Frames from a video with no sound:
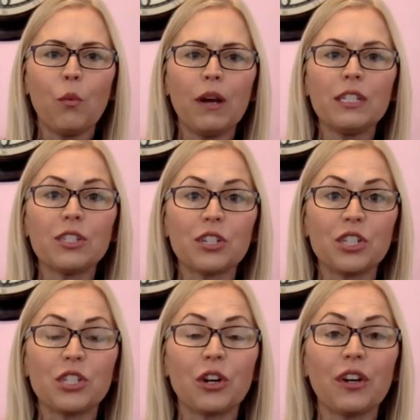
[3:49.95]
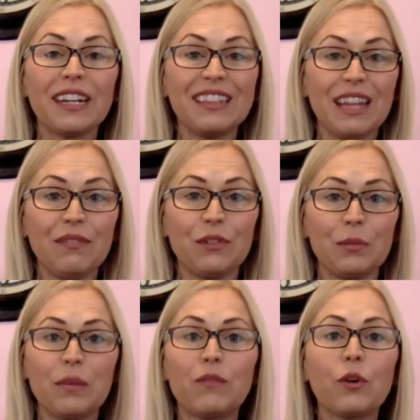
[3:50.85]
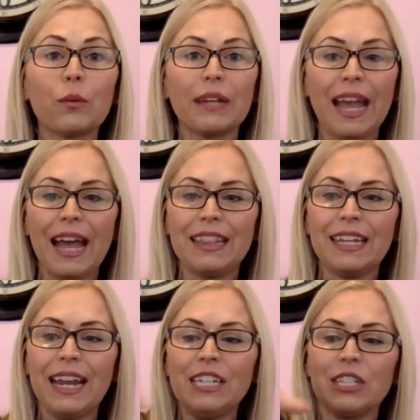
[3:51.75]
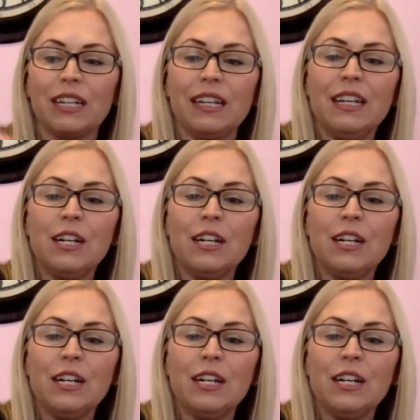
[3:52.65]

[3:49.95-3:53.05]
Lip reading: what is our starting level before we add the agent.